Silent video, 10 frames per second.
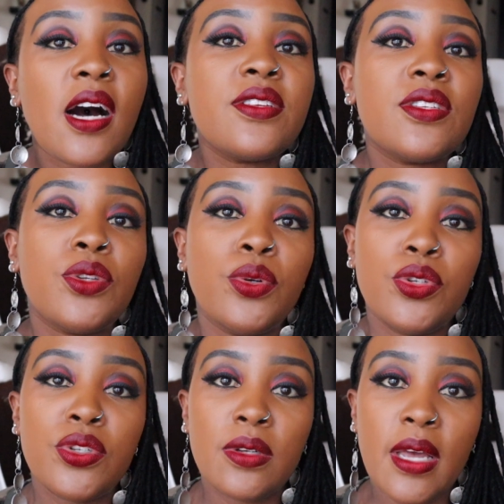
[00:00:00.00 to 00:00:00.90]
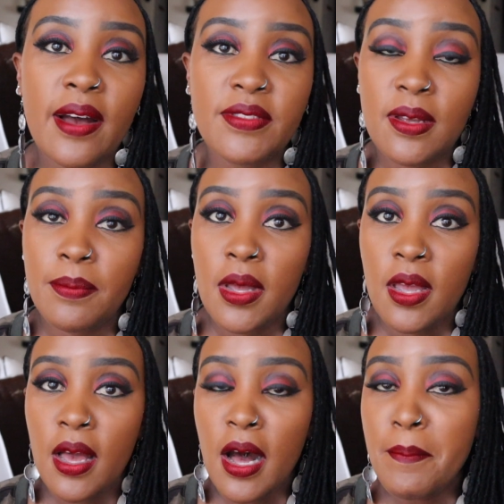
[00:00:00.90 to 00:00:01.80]
hugs are known to have some
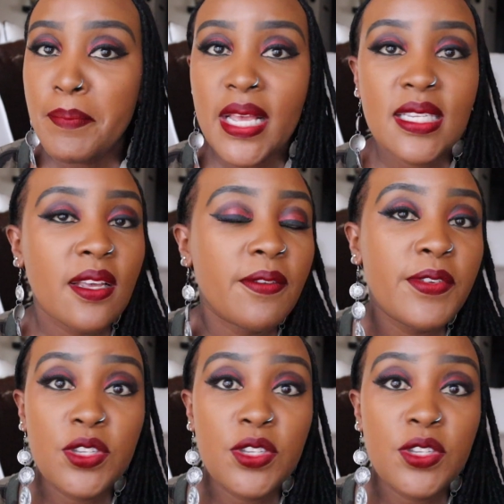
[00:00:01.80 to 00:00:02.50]
amazing